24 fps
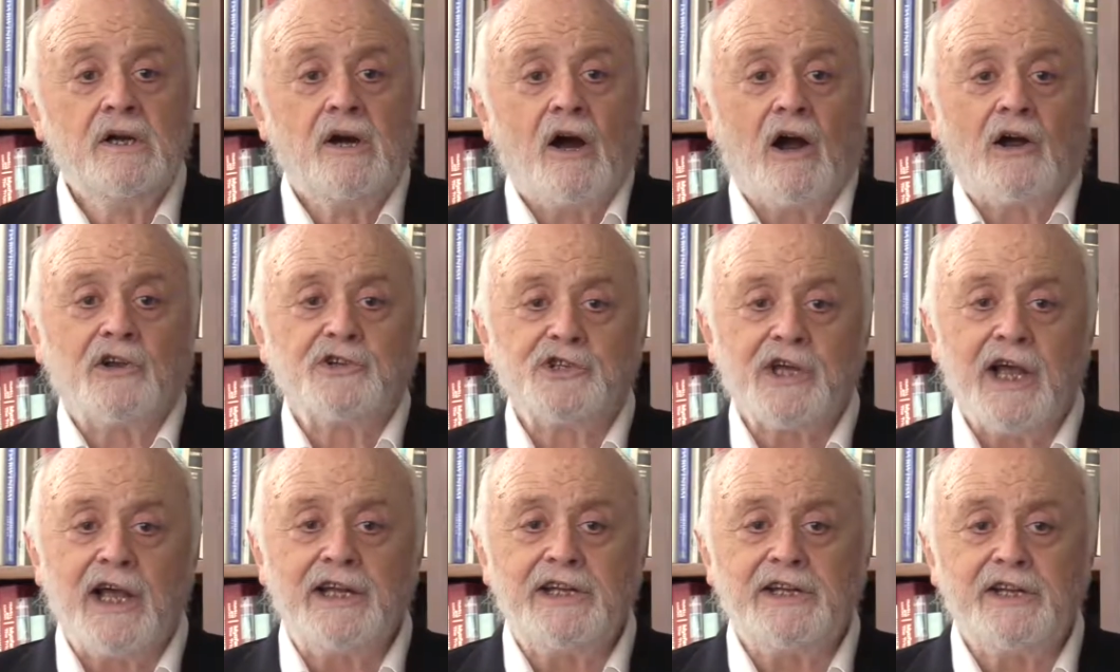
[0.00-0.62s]
Our
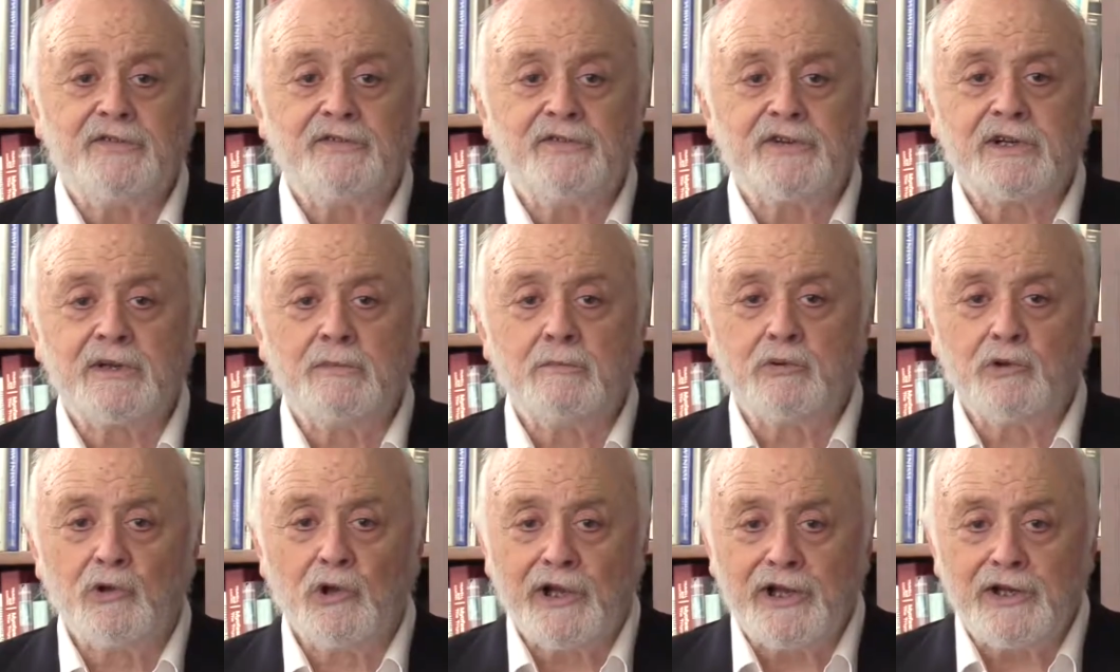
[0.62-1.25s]
scientific
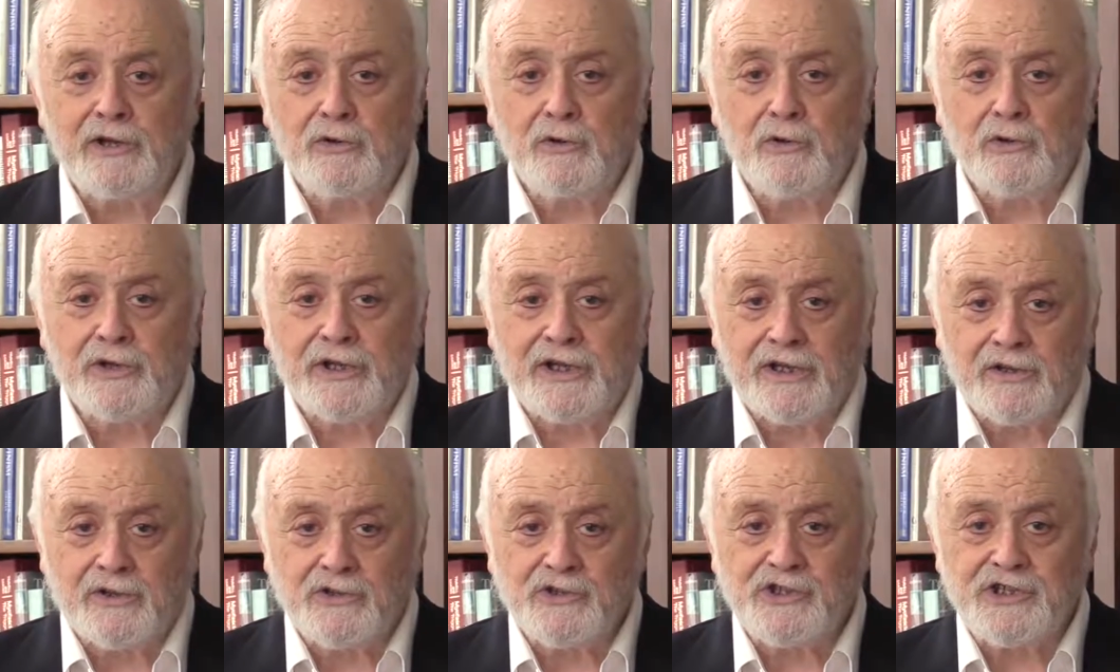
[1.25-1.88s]
and political
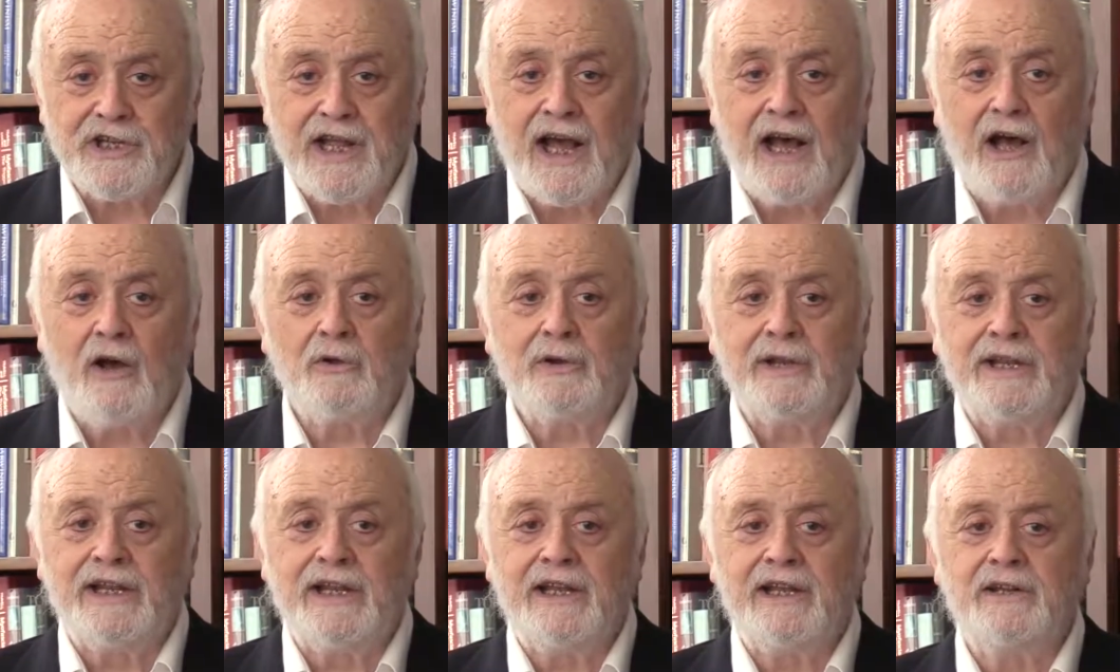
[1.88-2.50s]
leaders now
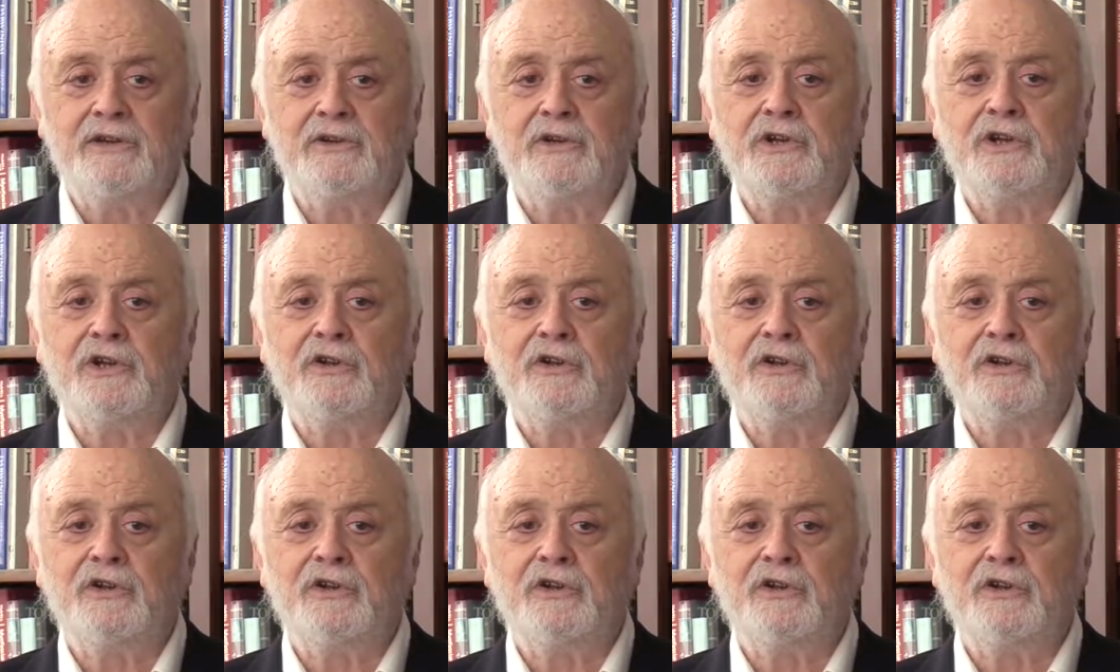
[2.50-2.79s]
need to